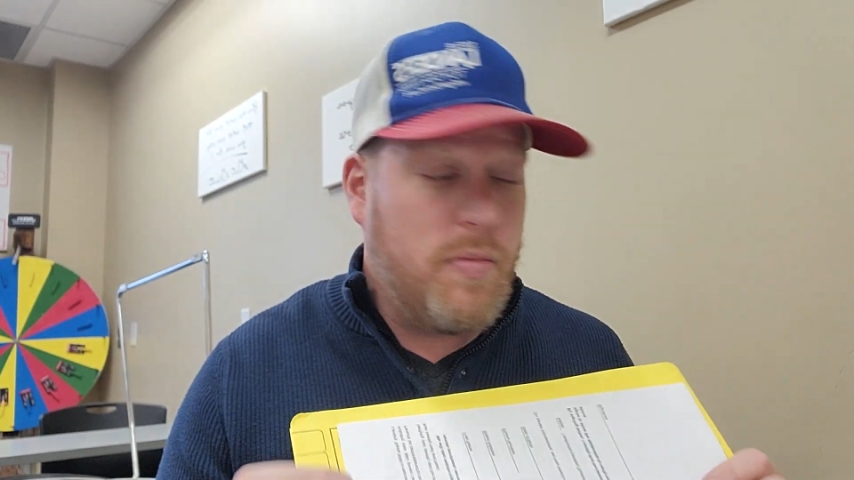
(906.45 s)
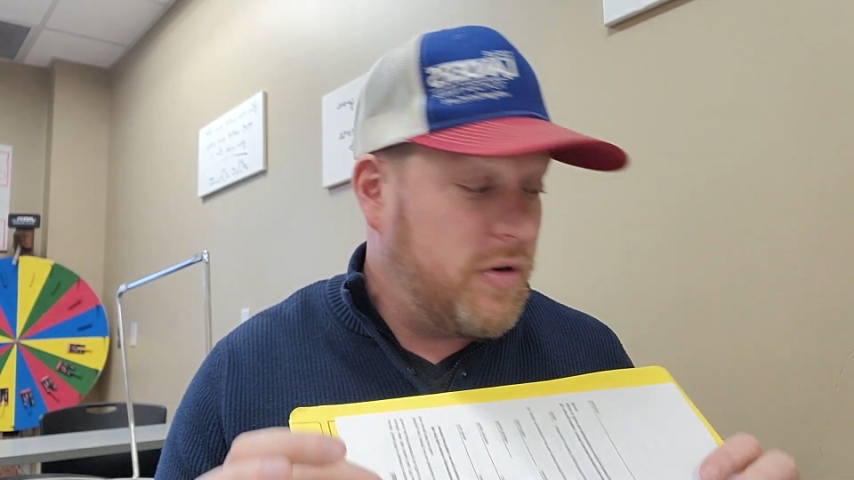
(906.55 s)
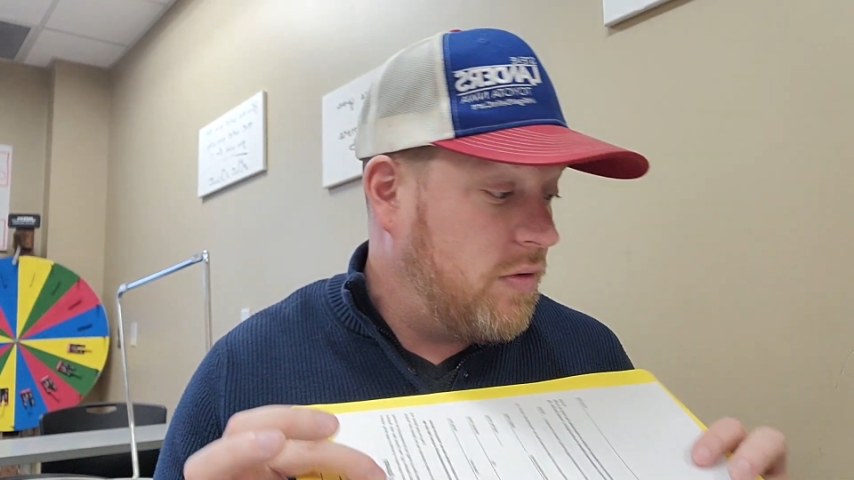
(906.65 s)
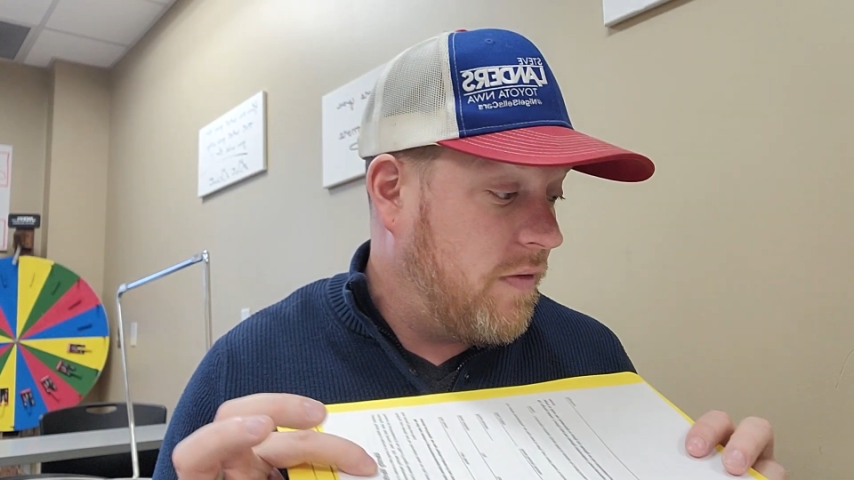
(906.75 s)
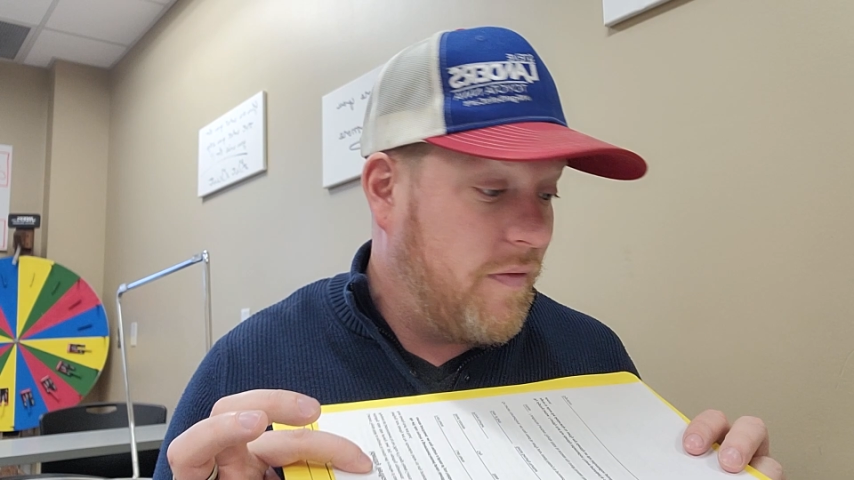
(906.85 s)
I'm going
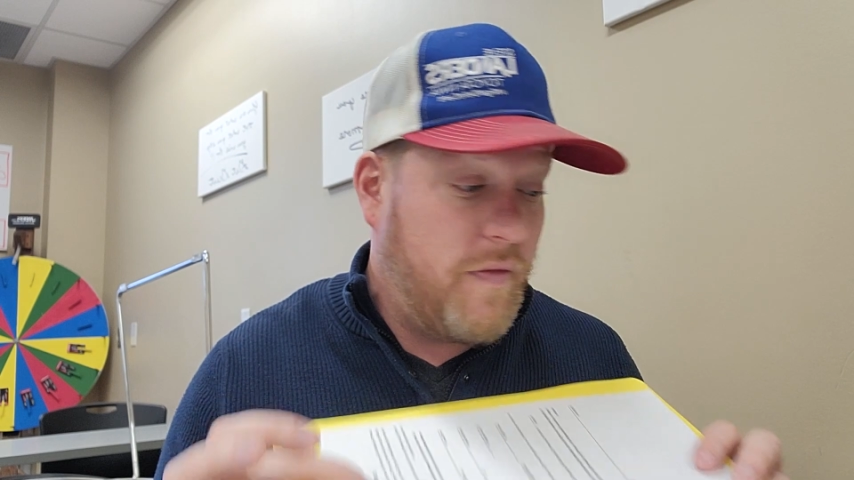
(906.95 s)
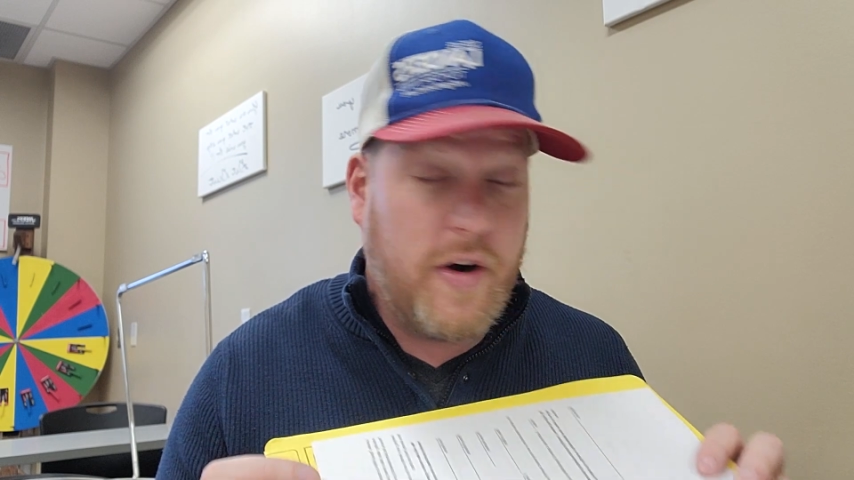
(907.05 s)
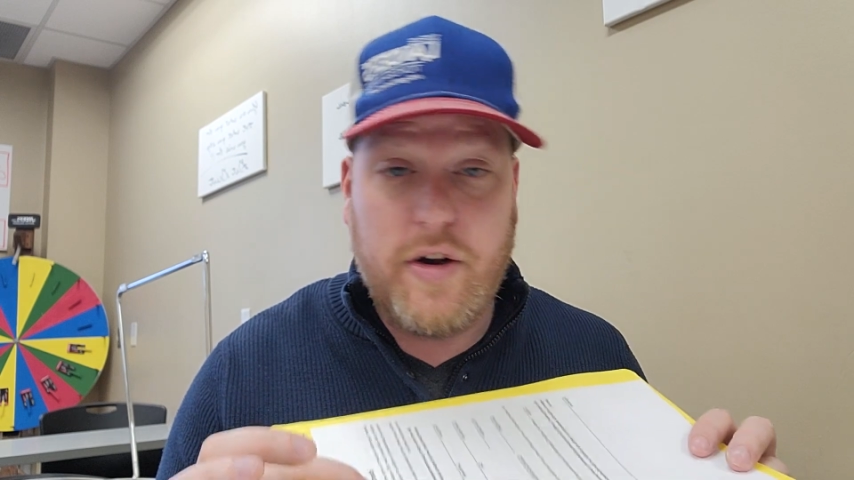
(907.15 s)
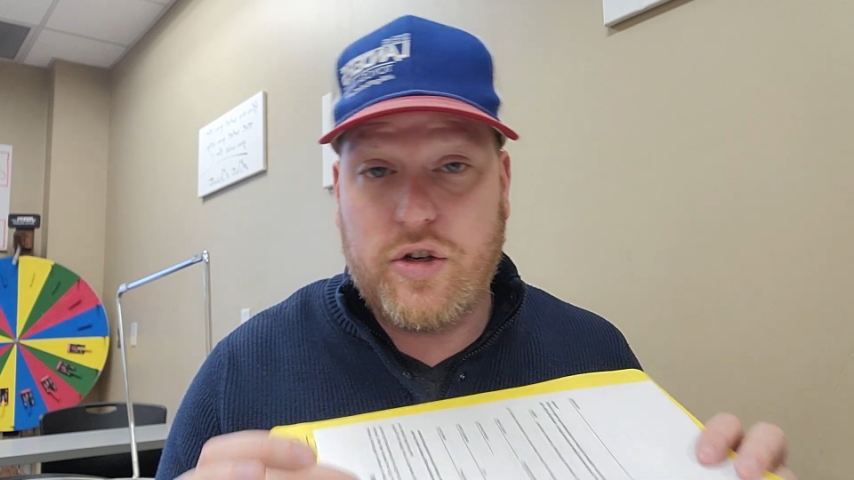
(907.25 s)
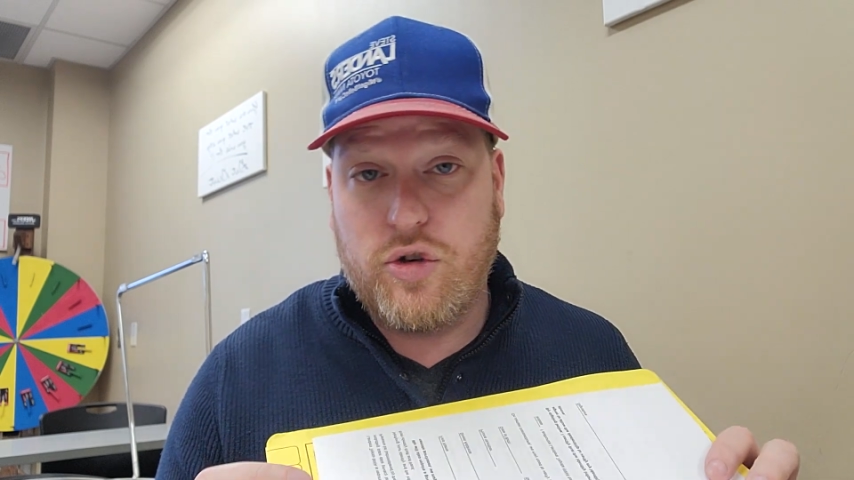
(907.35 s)
to do a
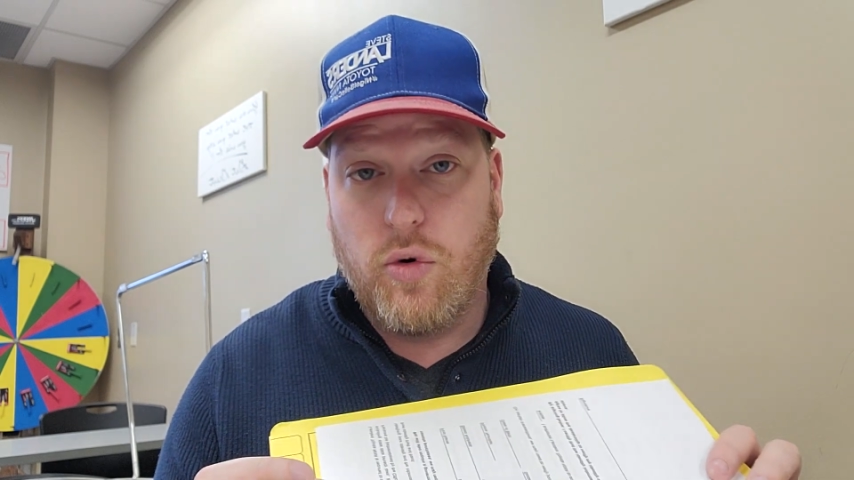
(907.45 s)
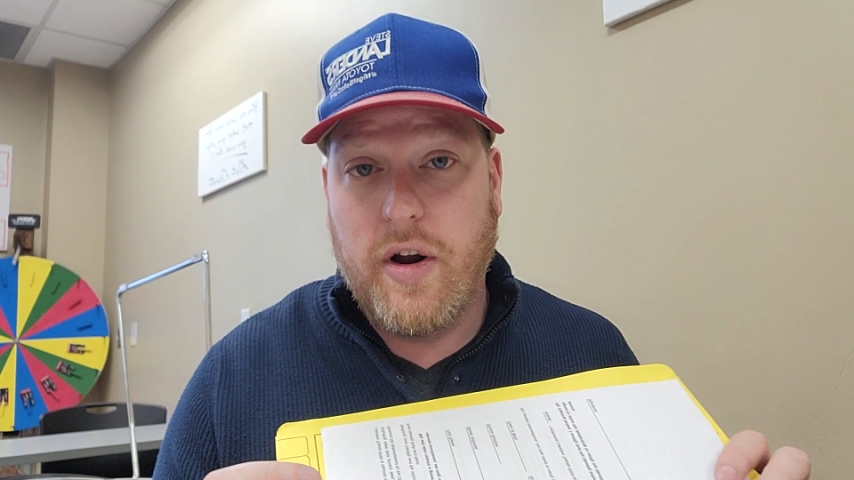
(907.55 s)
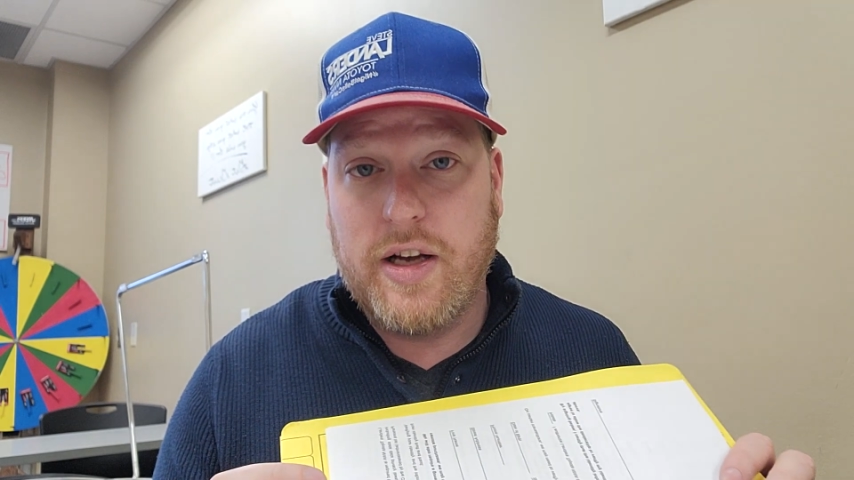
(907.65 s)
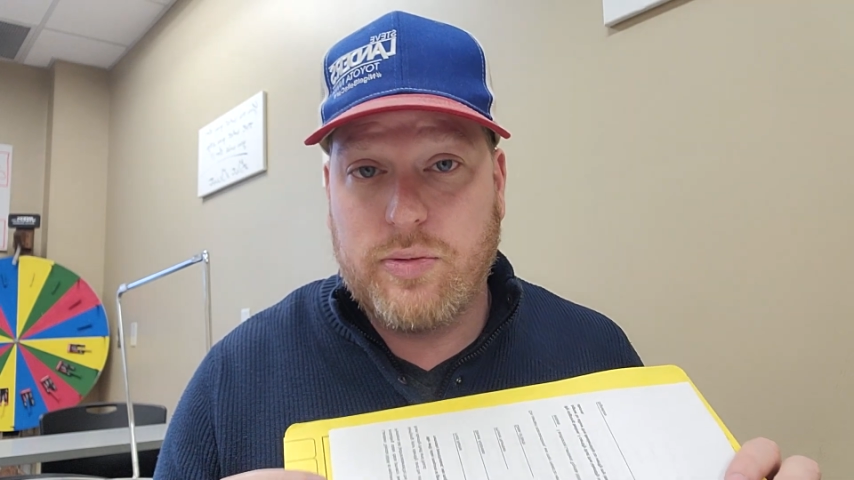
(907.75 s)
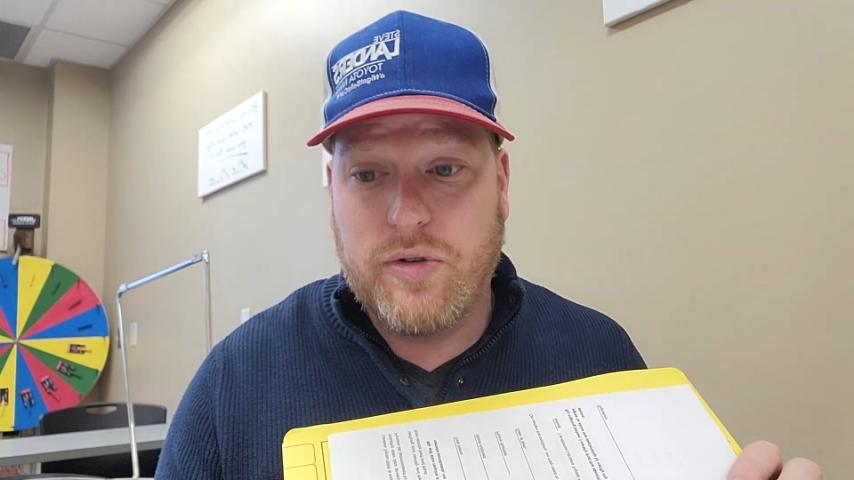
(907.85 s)
very
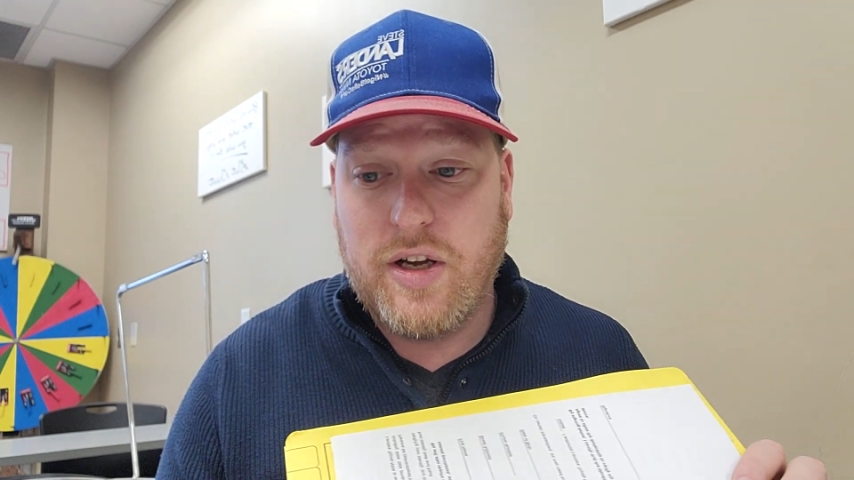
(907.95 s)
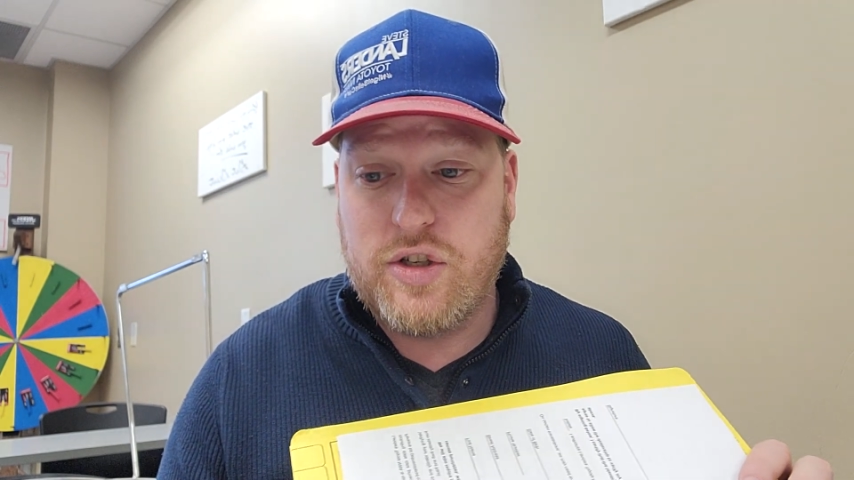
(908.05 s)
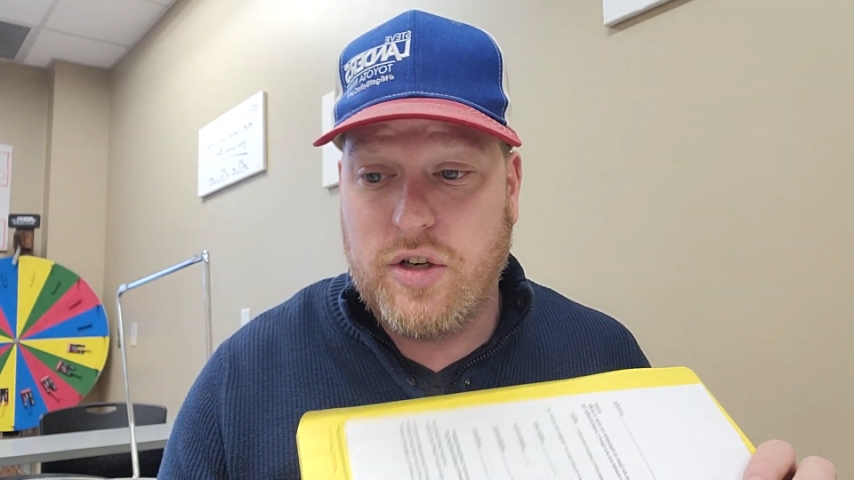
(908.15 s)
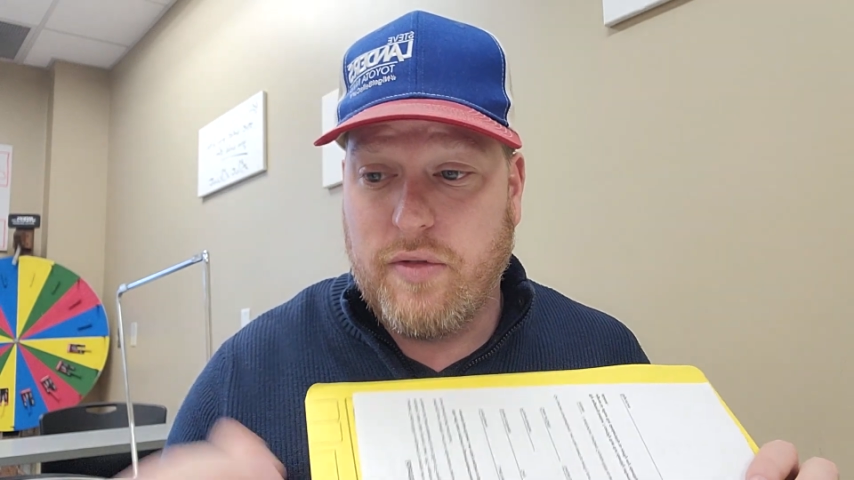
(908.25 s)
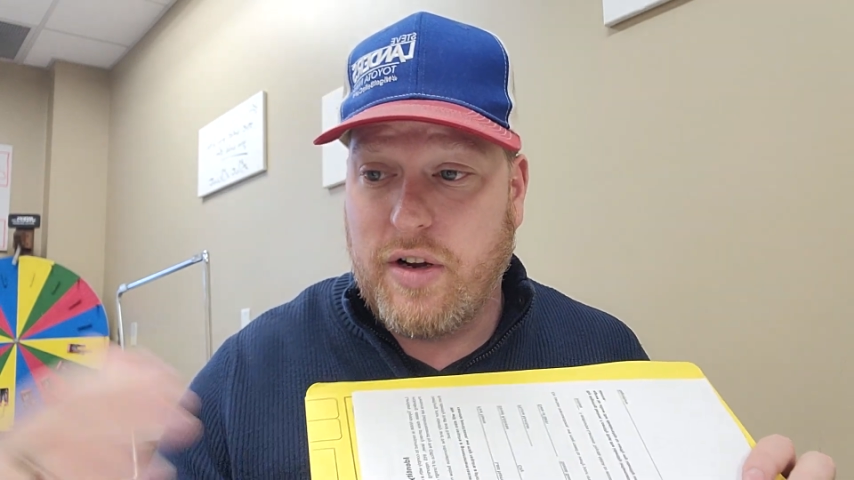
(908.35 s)
short
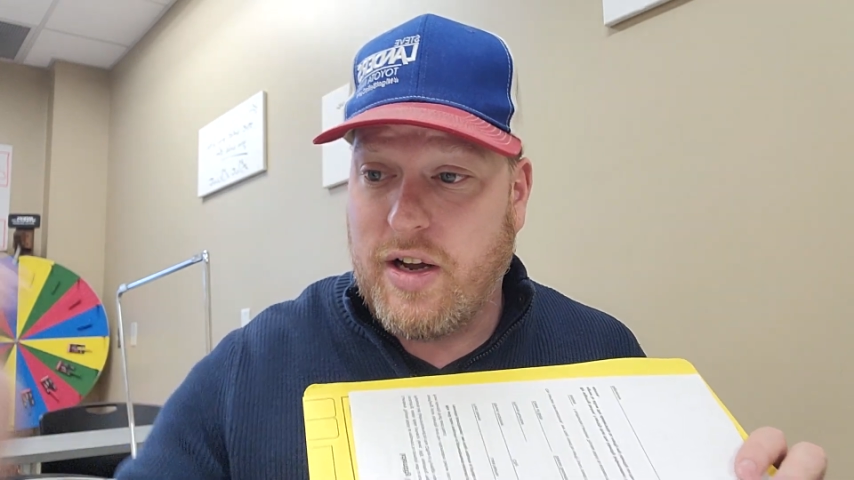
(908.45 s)
explanation of it,